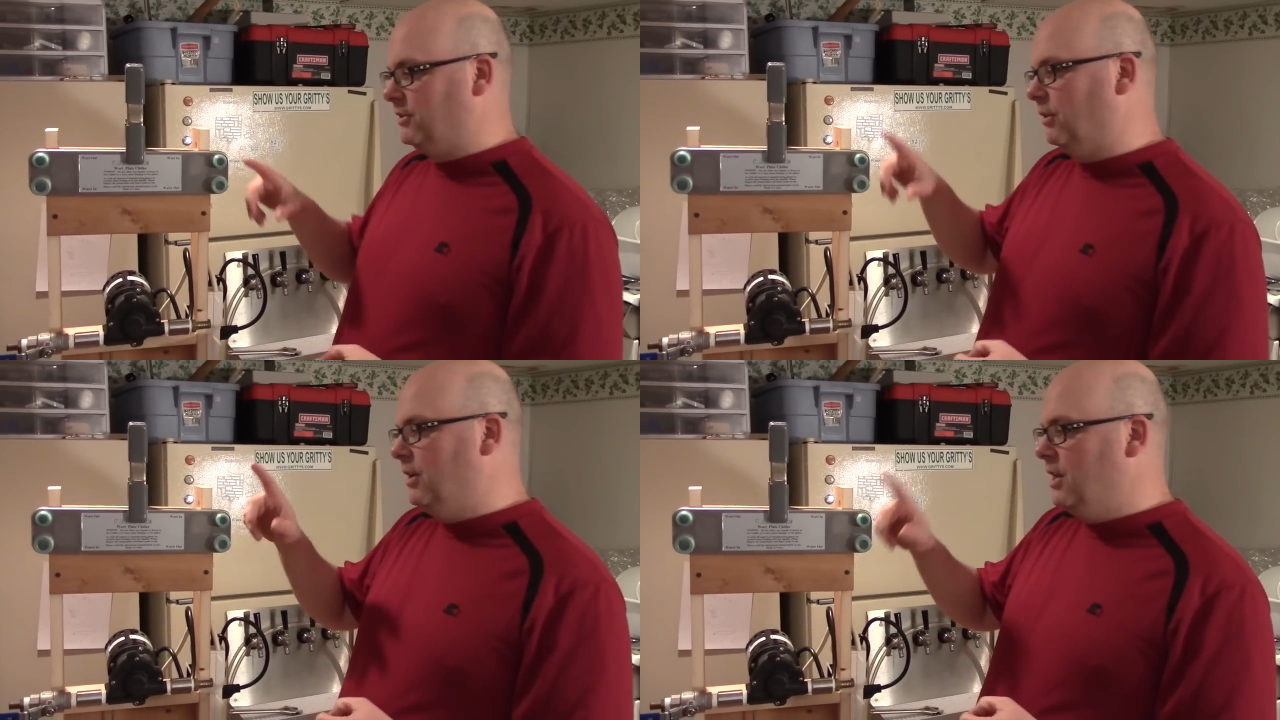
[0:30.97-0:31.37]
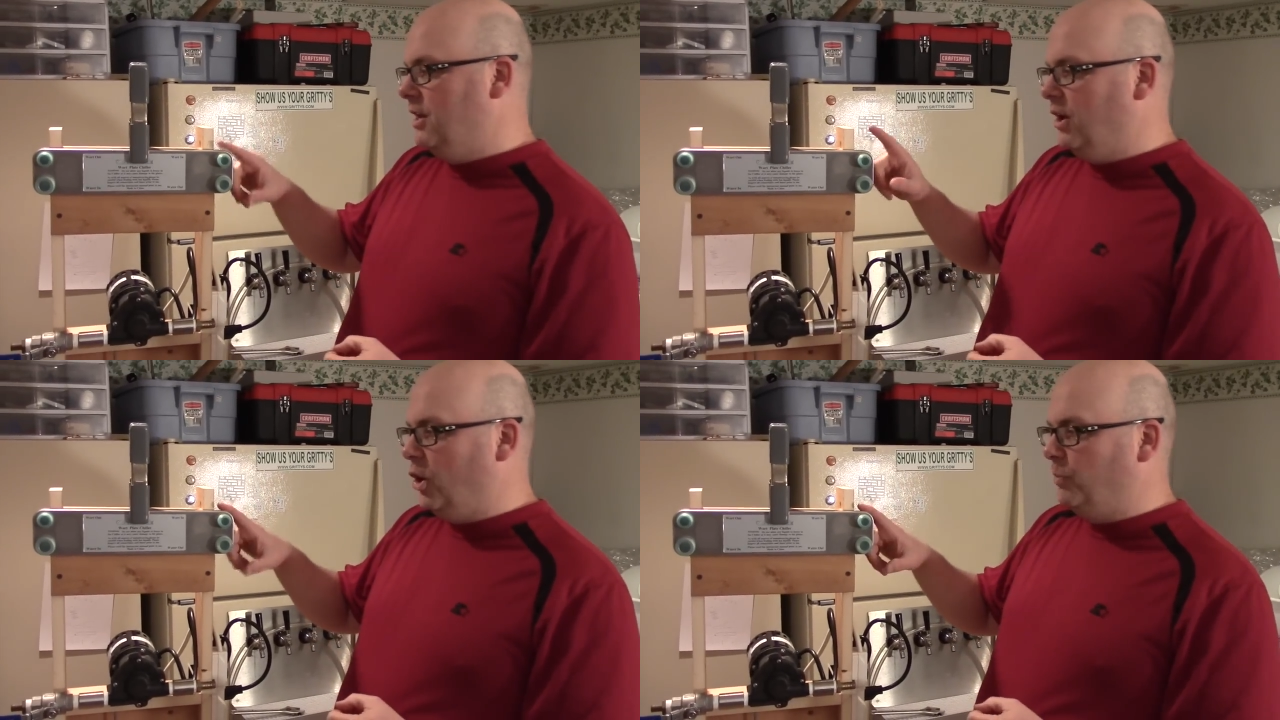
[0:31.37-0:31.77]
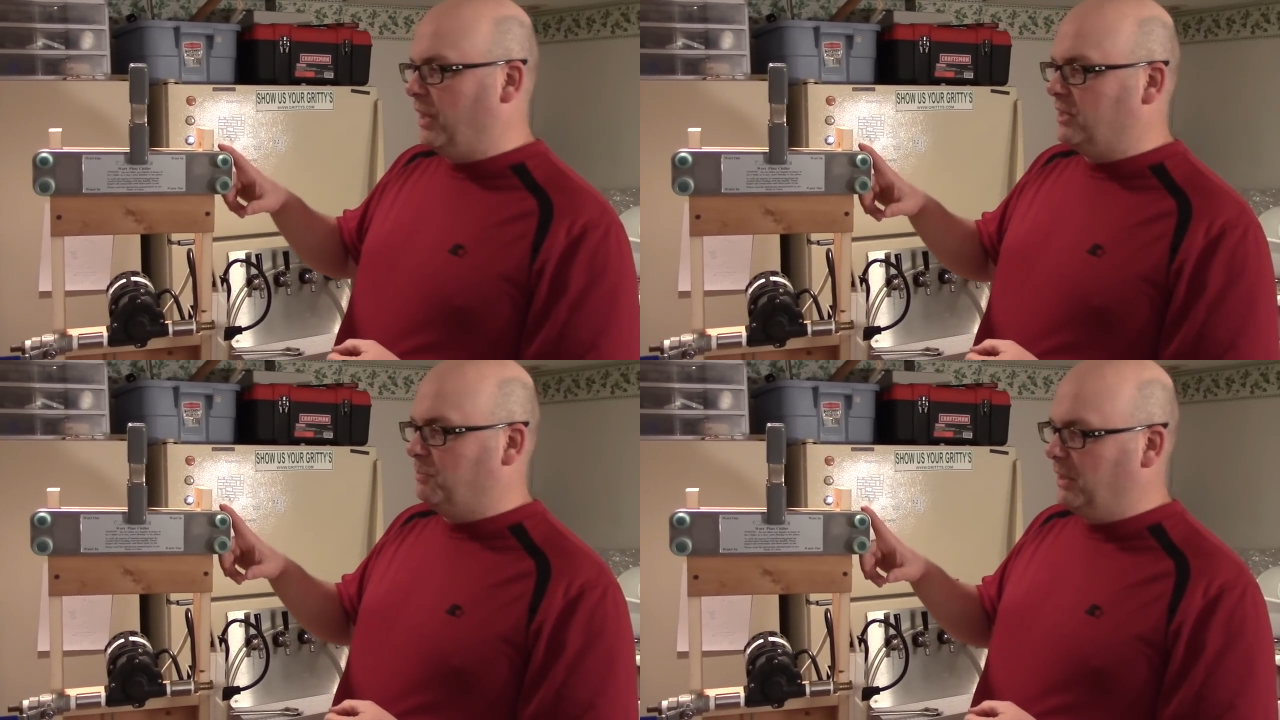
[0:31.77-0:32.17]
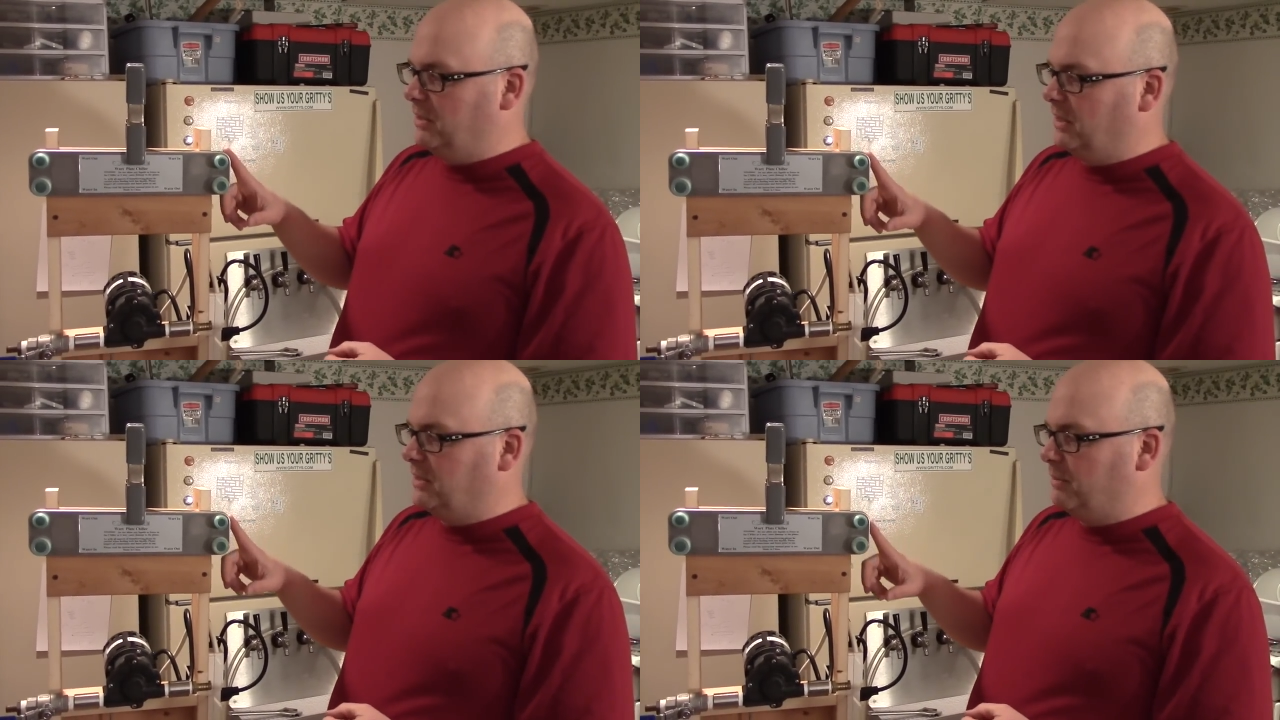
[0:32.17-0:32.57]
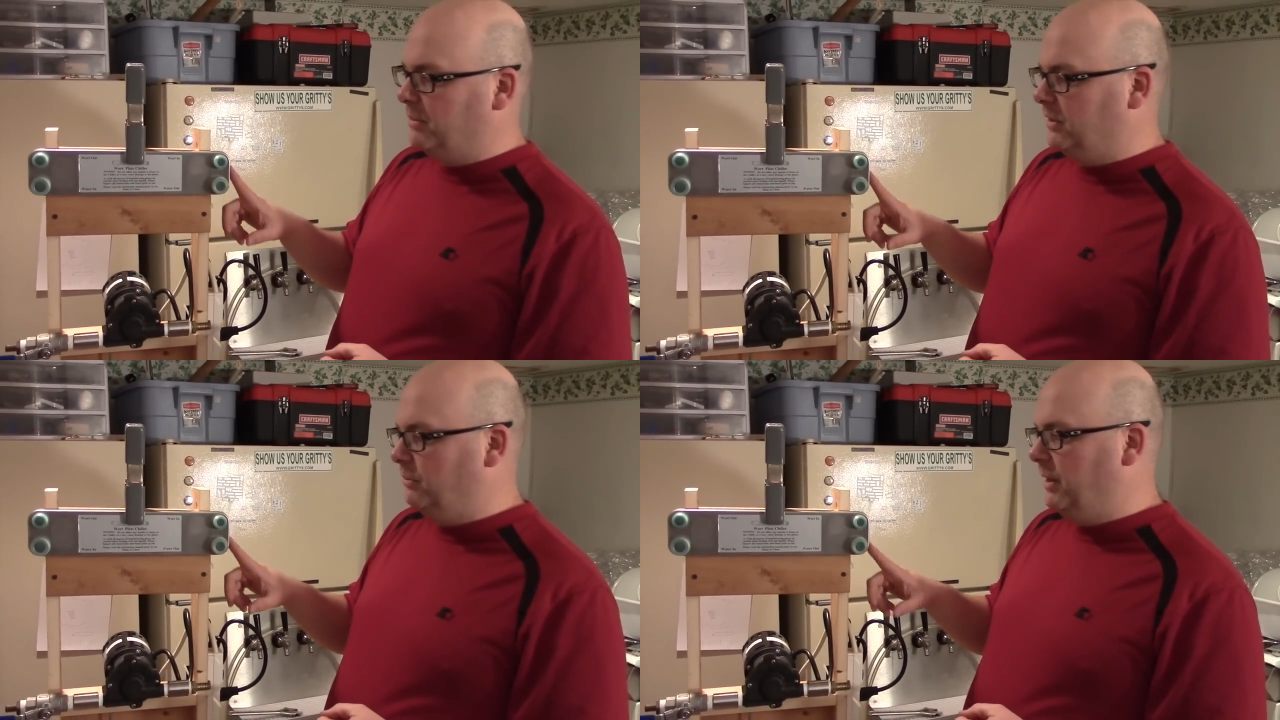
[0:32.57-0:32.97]
So hope that speeds things up
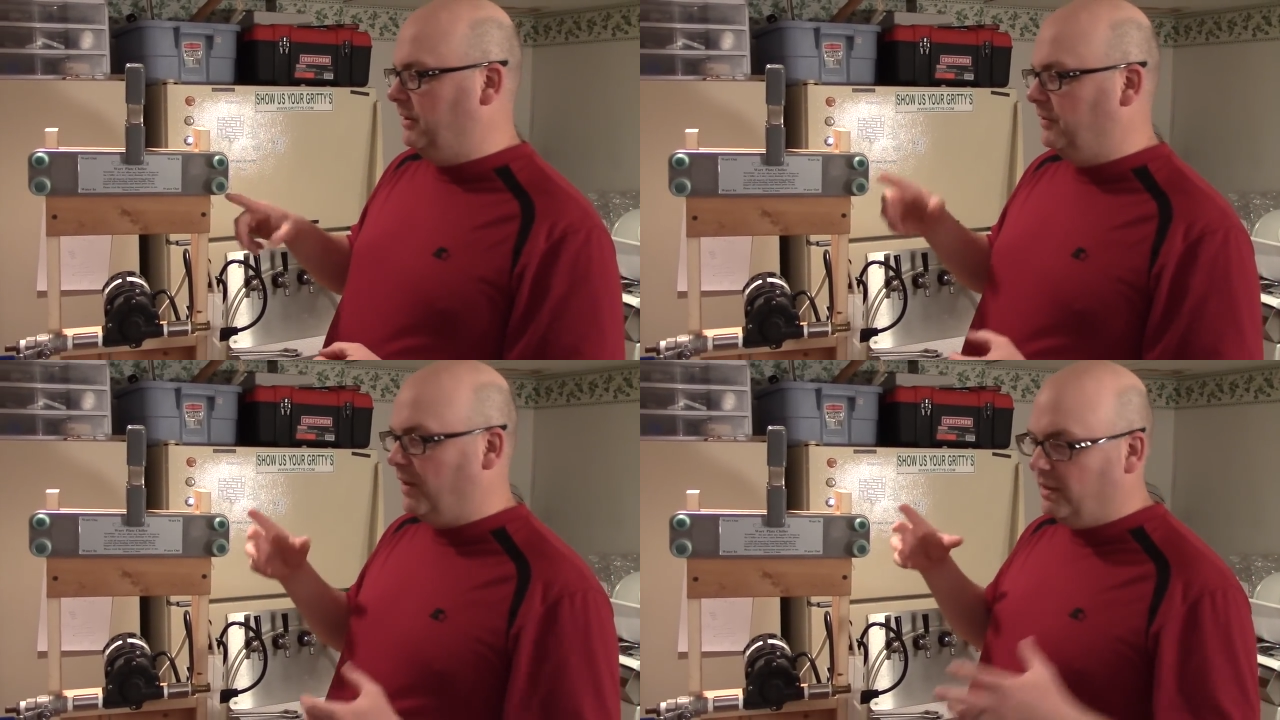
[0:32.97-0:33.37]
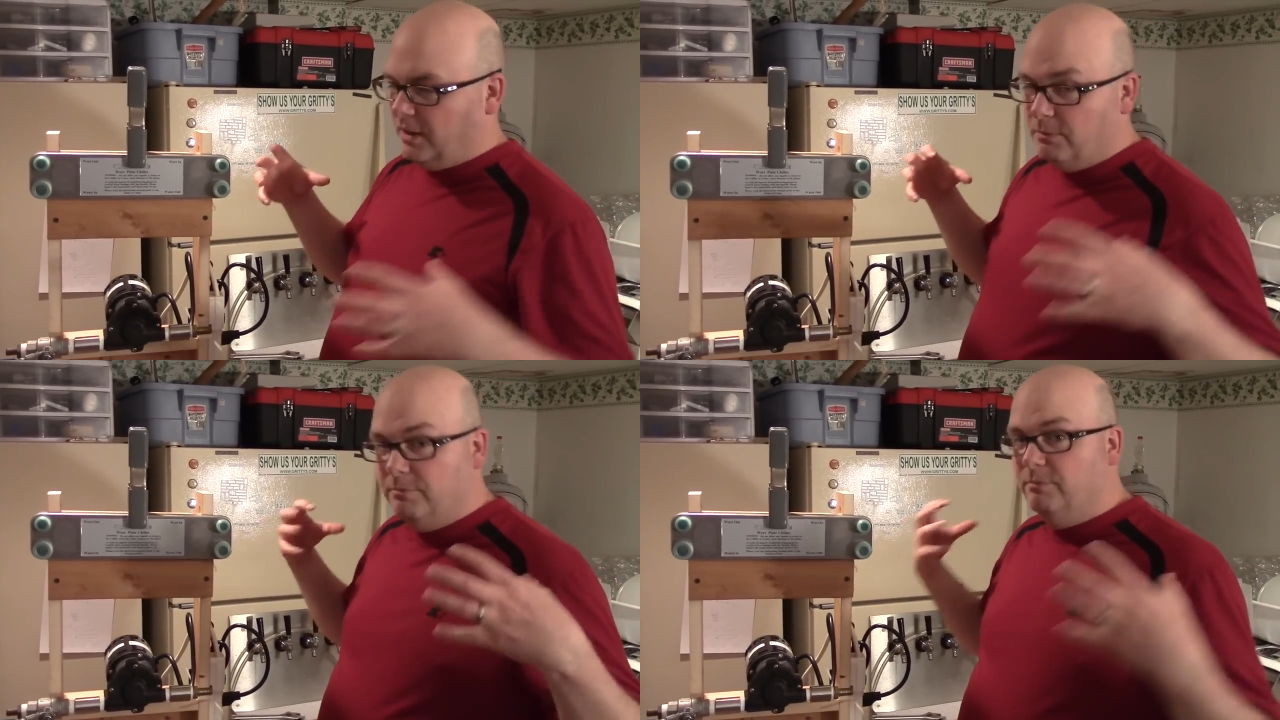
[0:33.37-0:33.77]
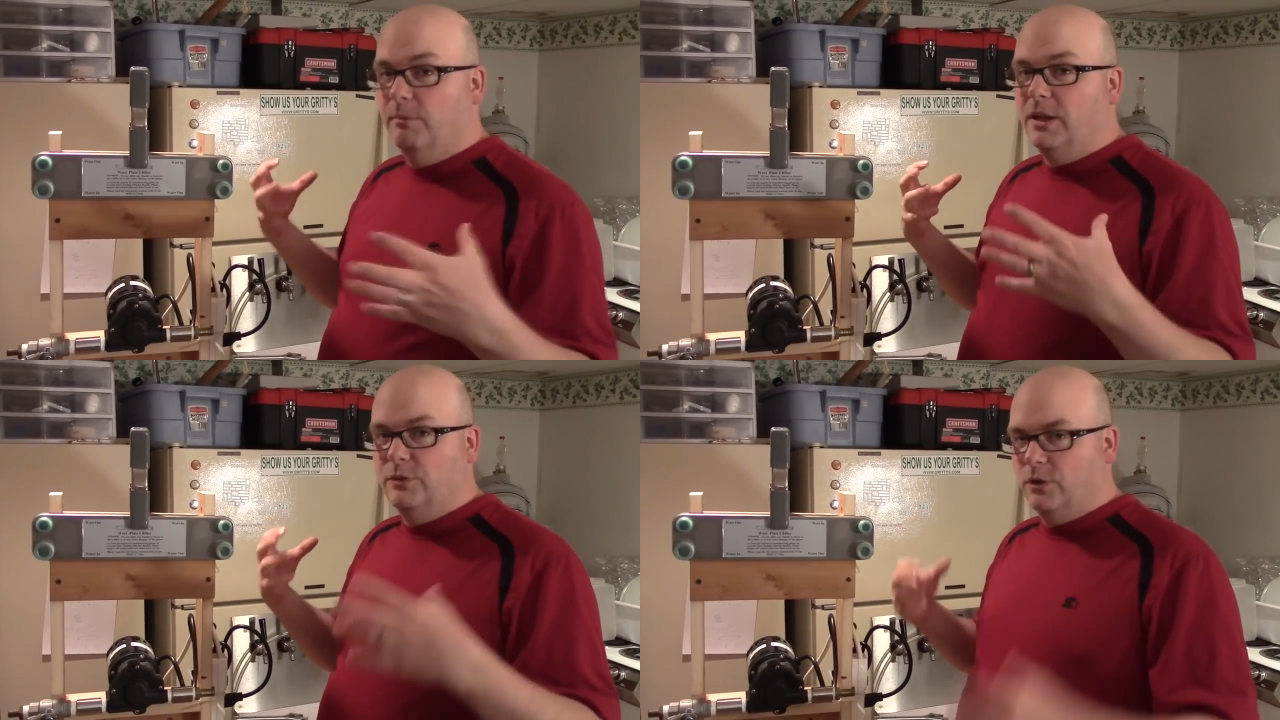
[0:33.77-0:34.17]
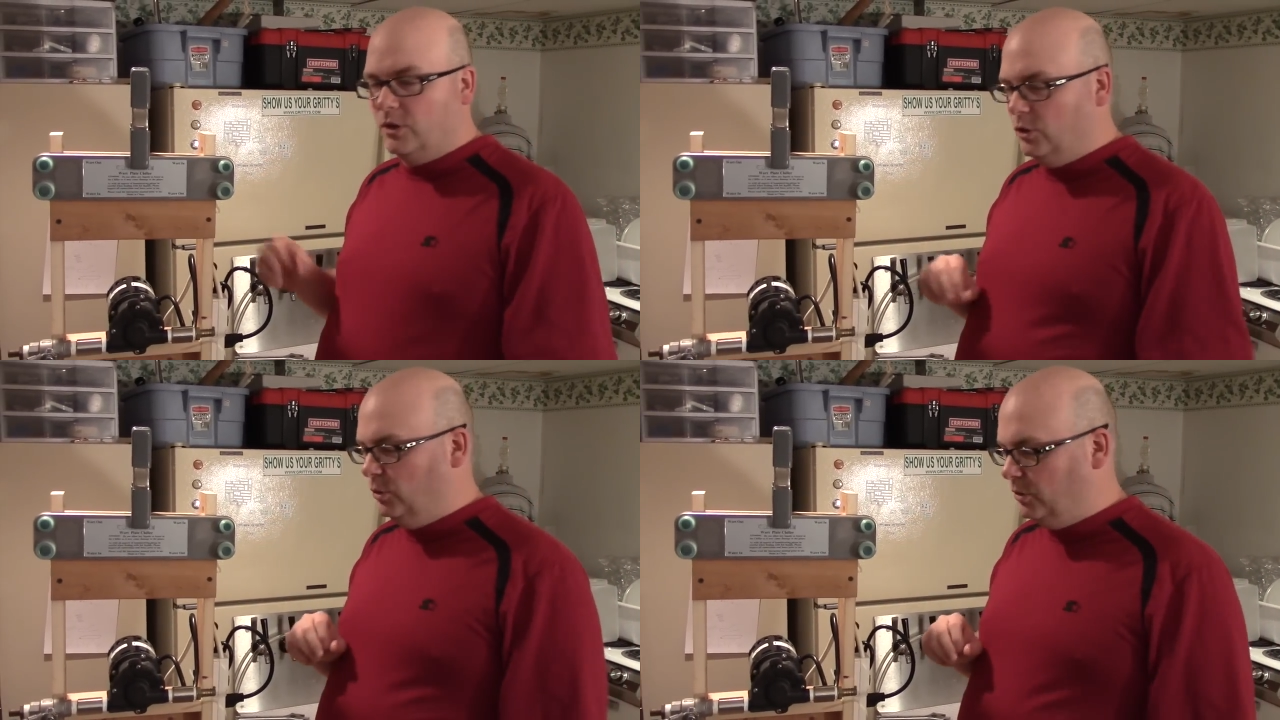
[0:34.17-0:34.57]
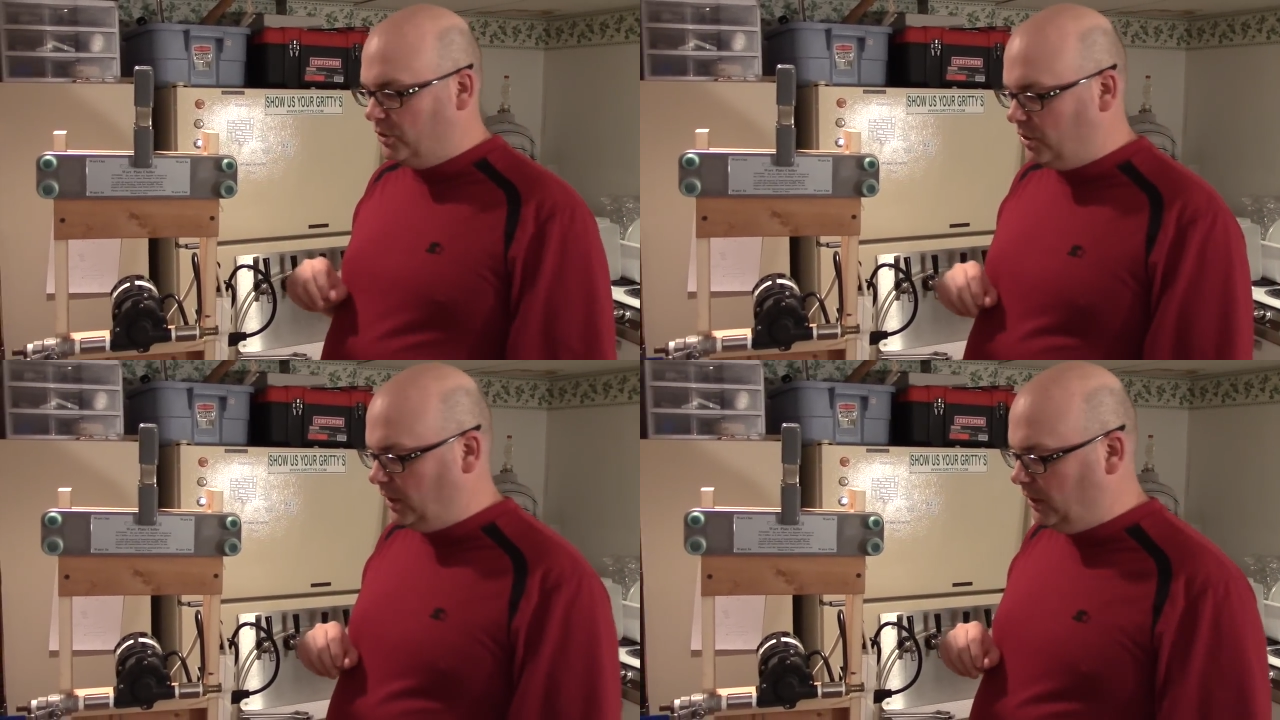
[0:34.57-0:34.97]
a little bit and if anything makes for a cooler
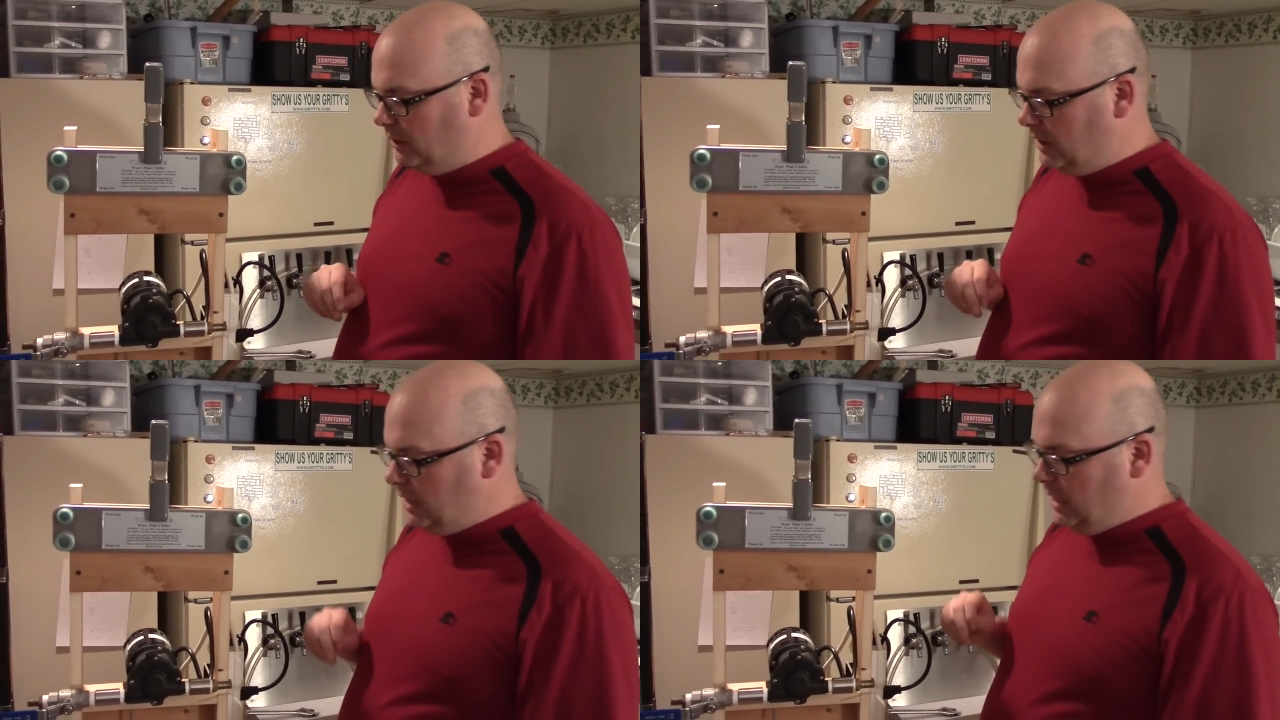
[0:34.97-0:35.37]
chill.